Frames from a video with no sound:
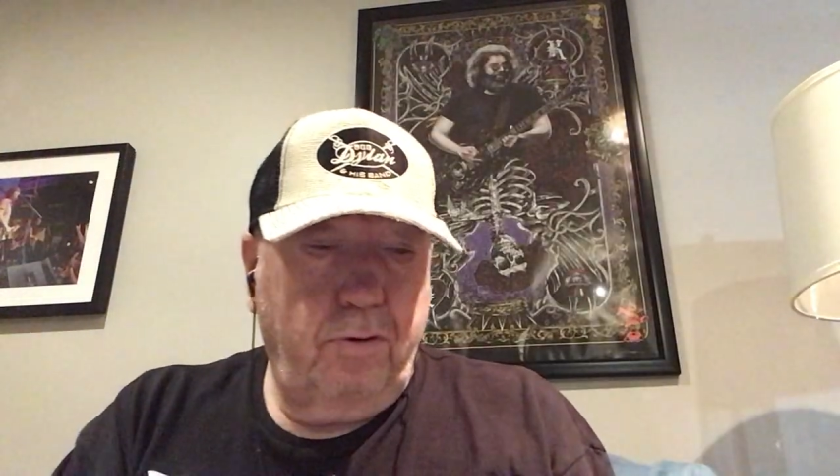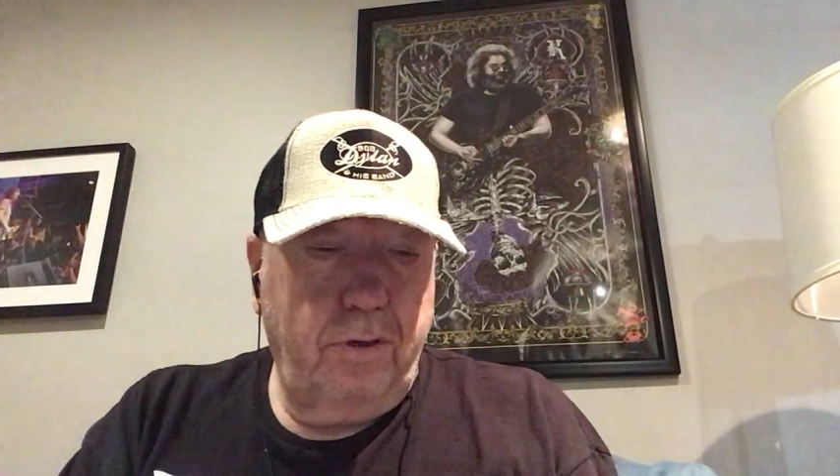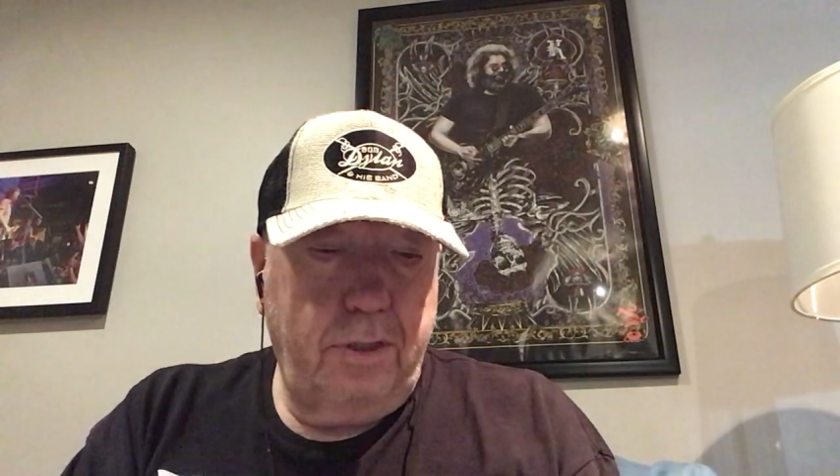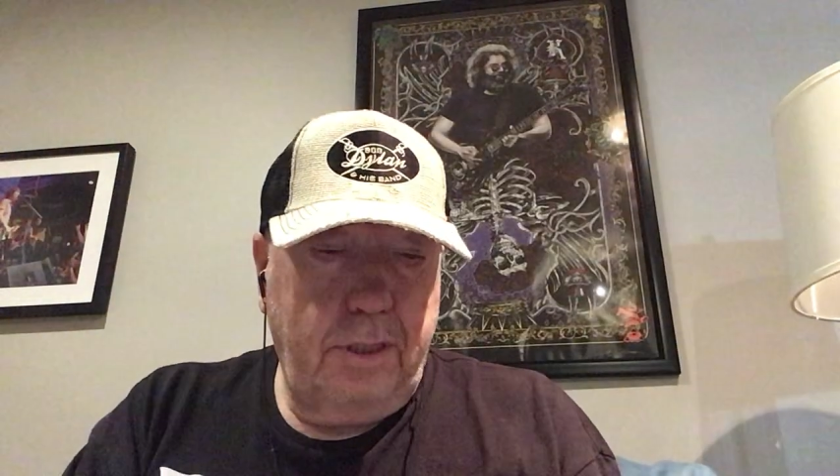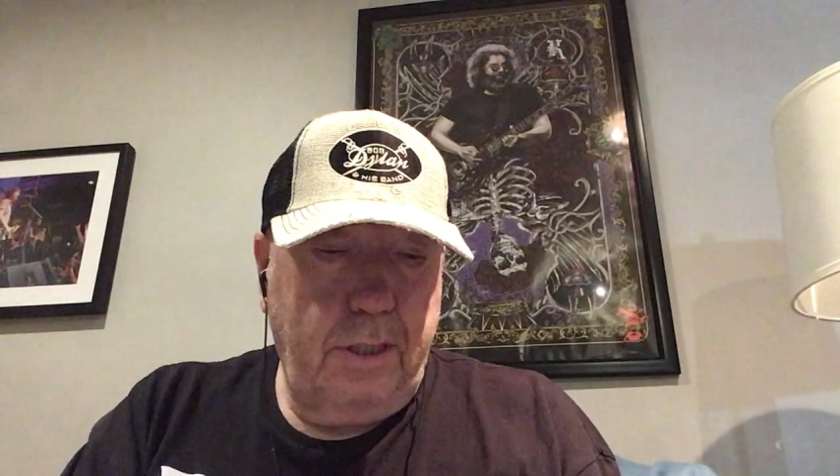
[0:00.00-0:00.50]

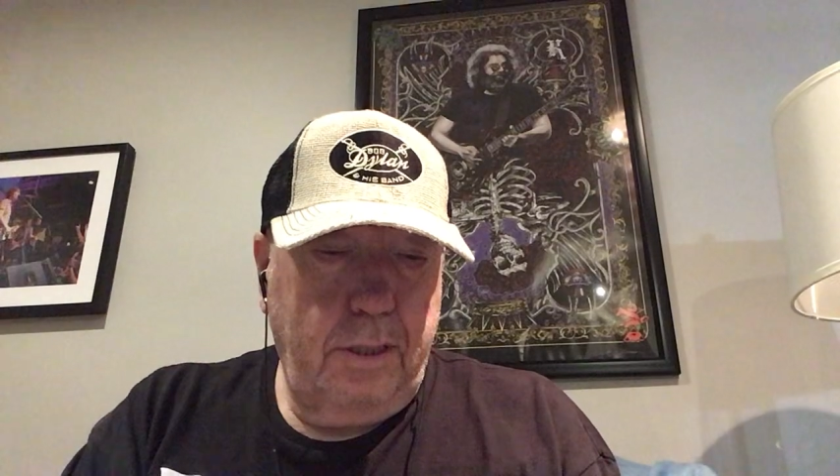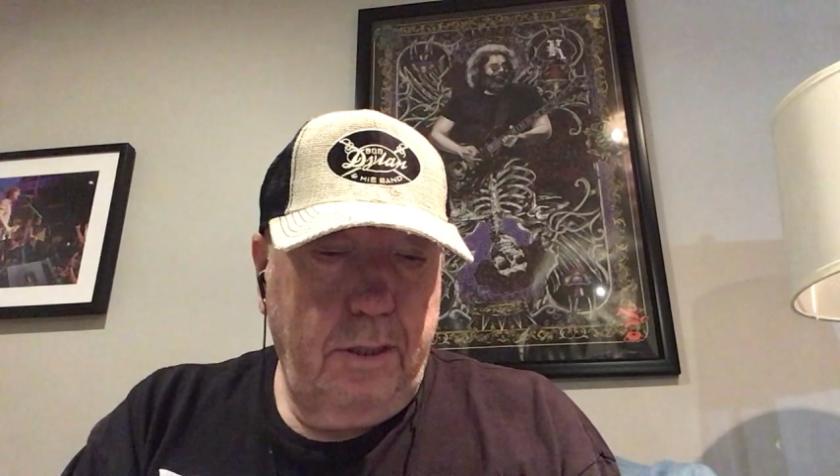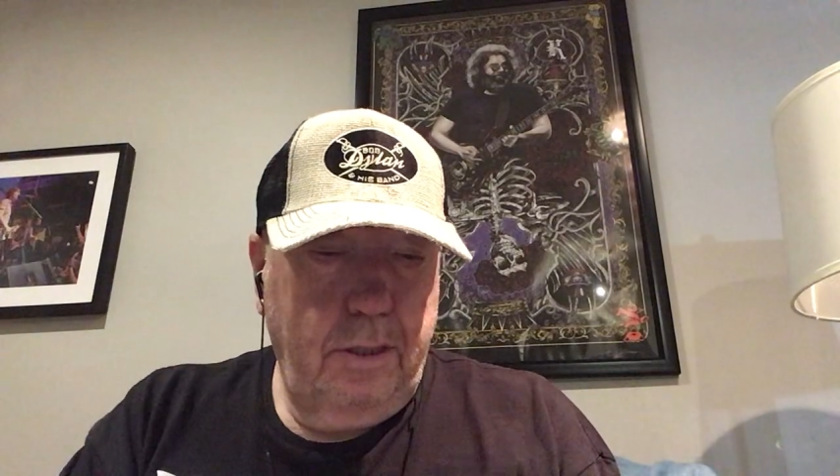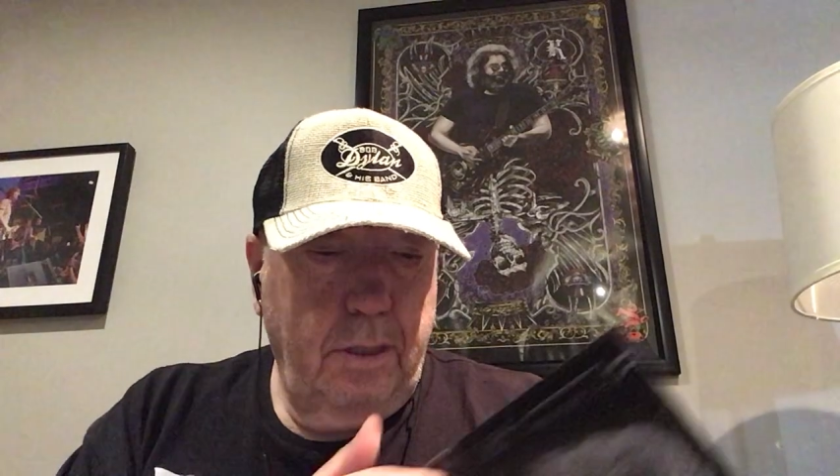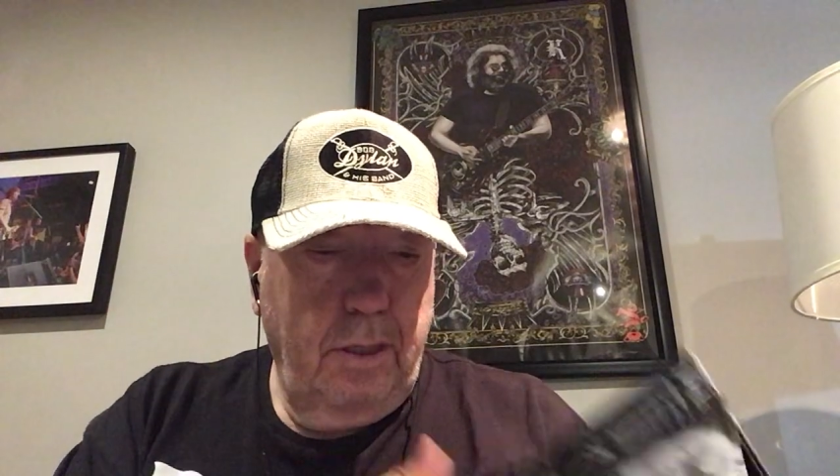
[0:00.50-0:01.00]
course a
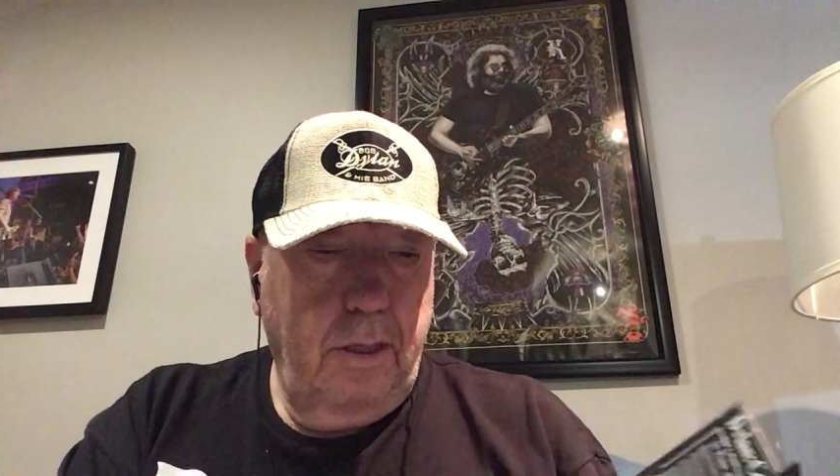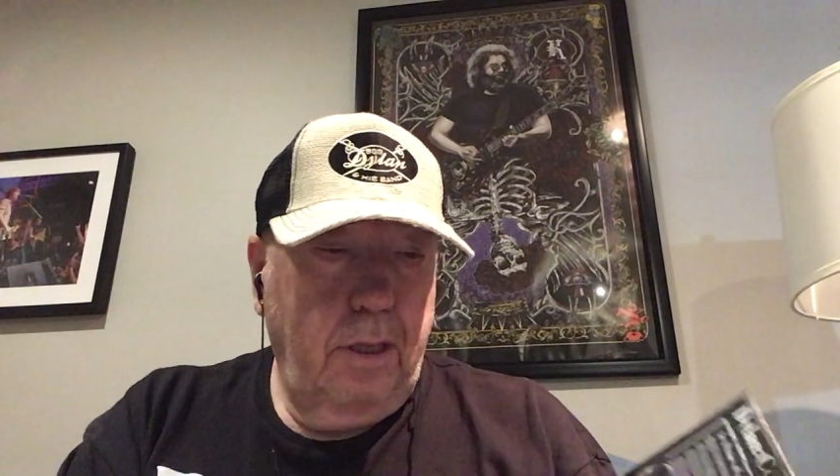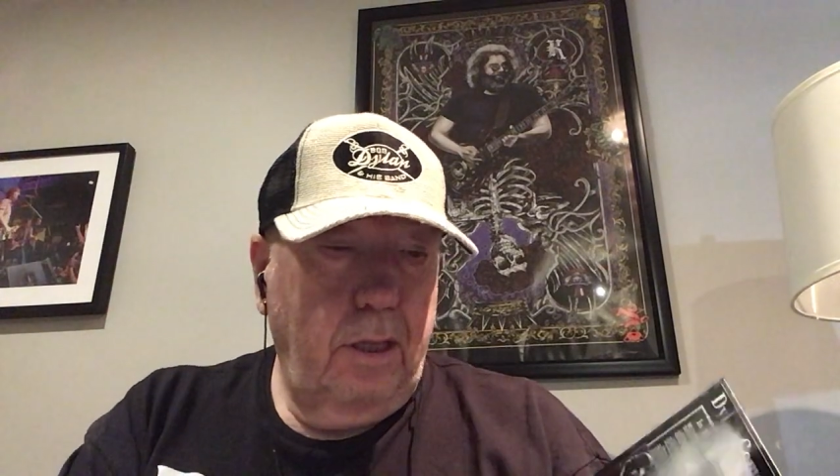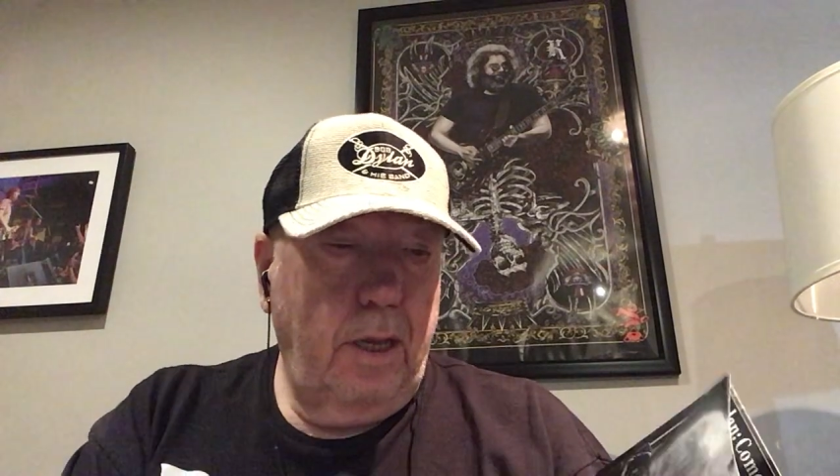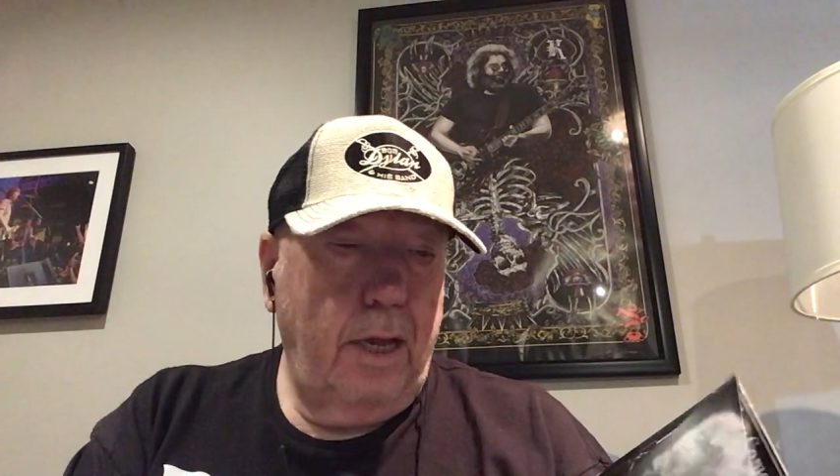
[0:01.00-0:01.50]

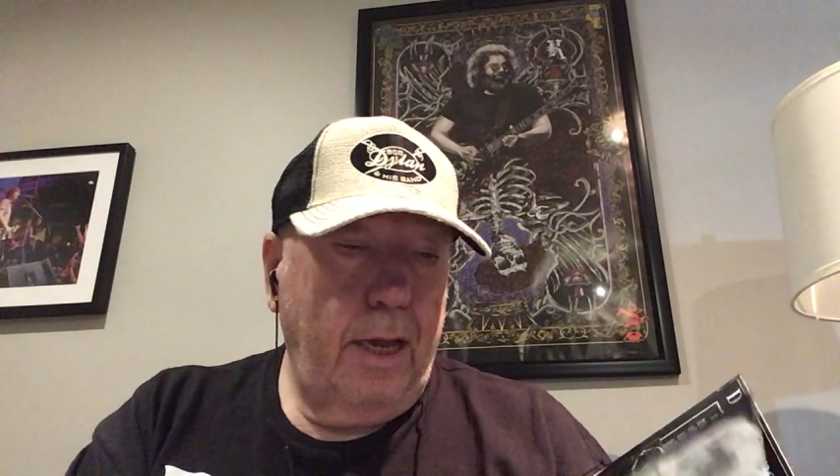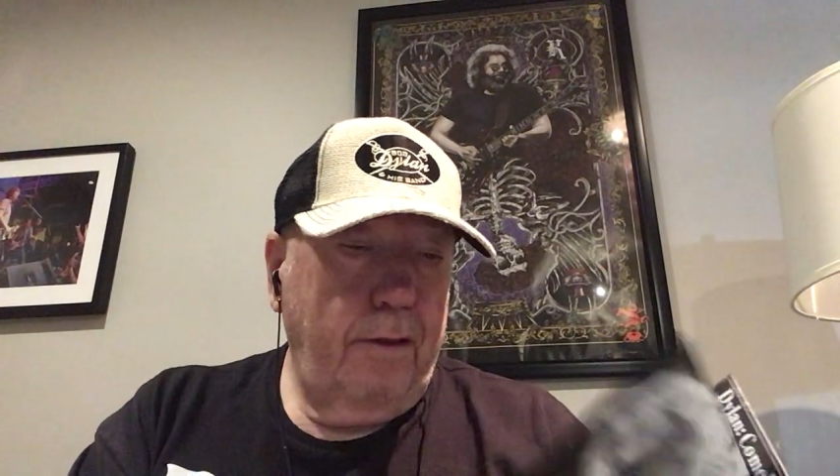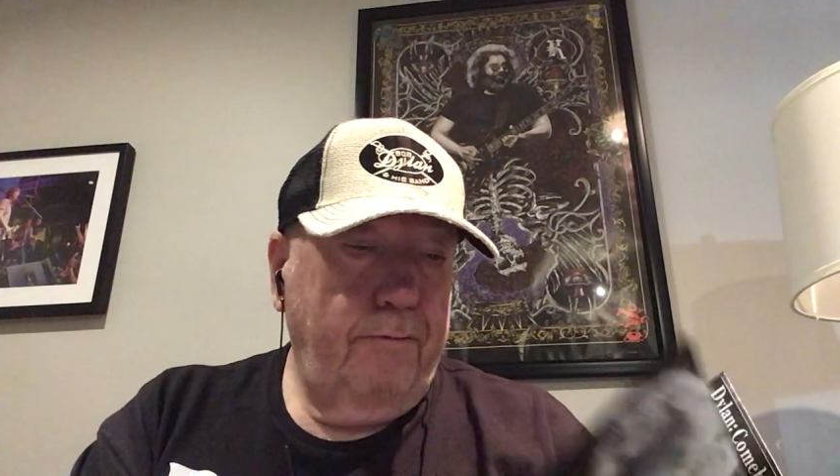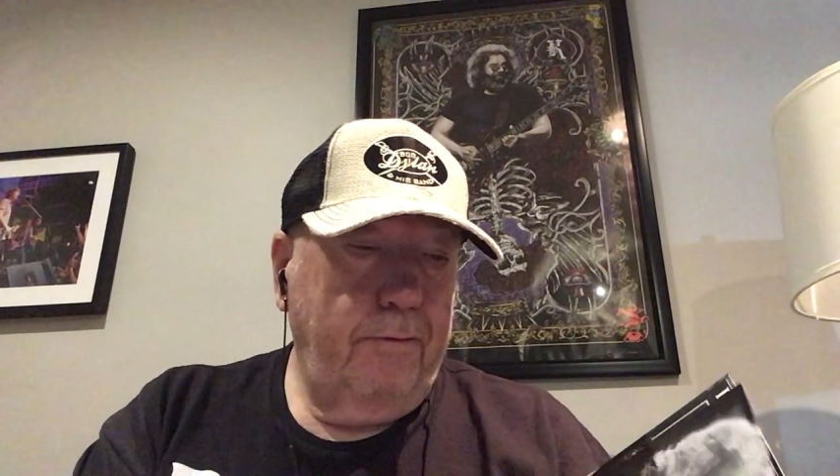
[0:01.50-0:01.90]
line